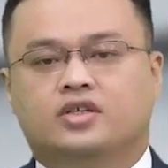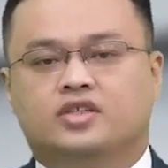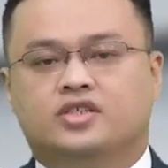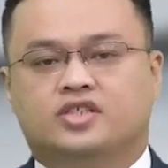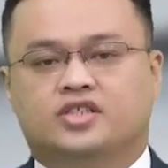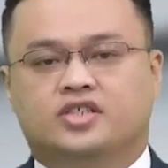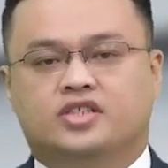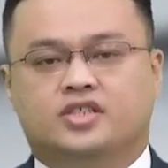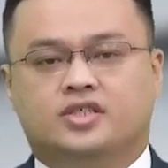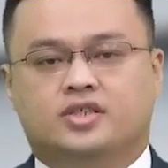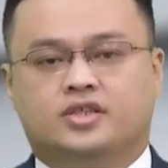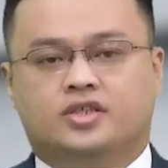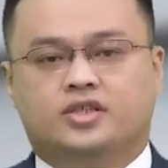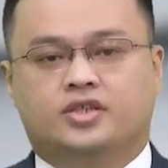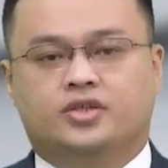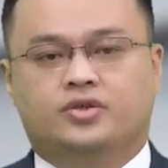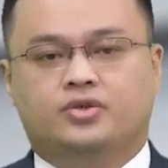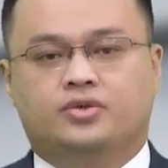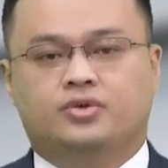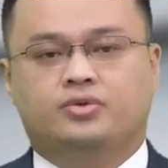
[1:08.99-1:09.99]

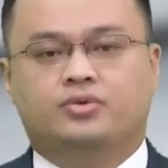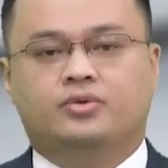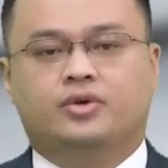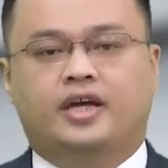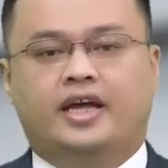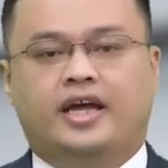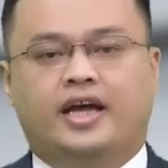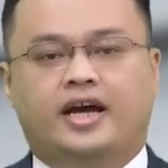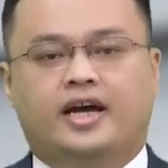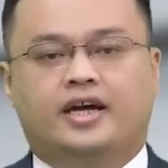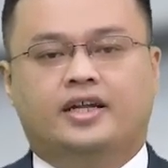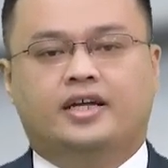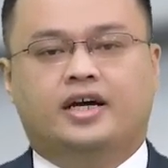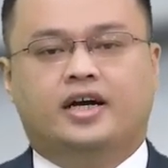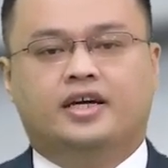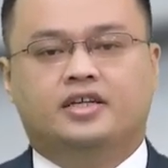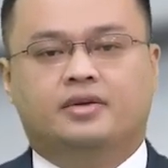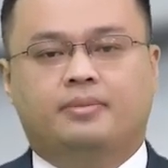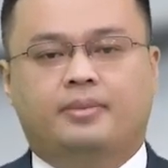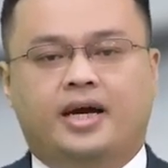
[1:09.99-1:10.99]
steel, and
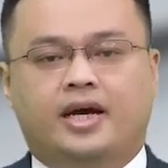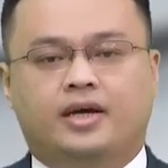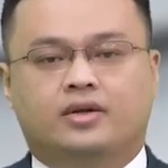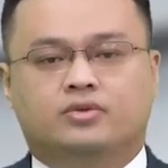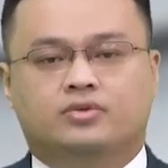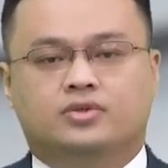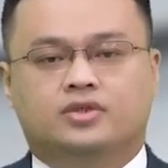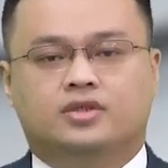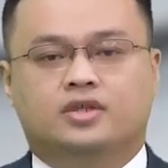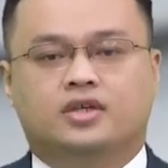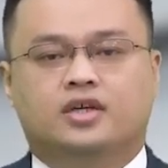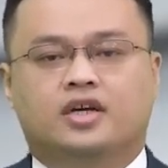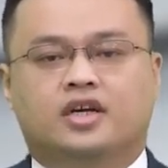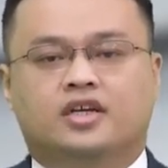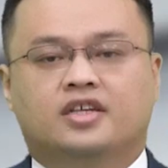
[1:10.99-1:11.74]
other metals,